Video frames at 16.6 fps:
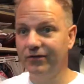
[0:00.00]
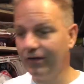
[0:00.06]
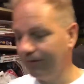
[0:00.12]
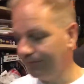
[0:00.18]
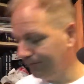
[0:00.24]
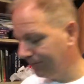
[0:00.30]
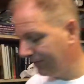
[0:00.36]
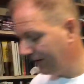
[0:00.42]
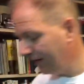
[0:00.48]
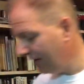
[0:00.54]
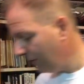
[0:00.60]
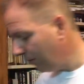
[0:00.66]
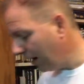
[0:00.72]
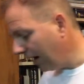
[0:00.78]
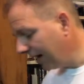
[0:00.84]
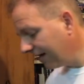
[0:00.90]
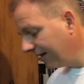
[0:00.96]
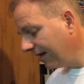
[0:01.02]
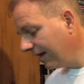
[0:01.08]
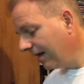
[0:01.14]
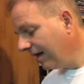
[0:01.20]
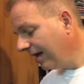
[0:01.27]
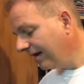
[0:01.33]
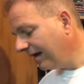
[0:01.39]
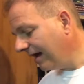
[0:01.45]
So, the Ewok,
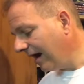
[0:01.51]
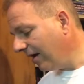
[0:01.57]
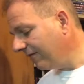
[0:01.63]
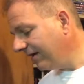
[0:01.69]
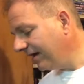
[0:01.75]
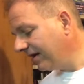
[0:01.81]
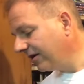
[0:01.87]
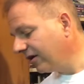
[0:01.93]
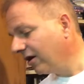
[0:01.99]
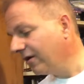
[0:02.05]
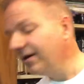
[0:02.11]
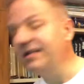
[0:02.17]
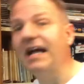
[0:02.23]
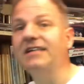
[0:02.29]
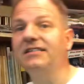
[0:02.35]
Caravan of Courage.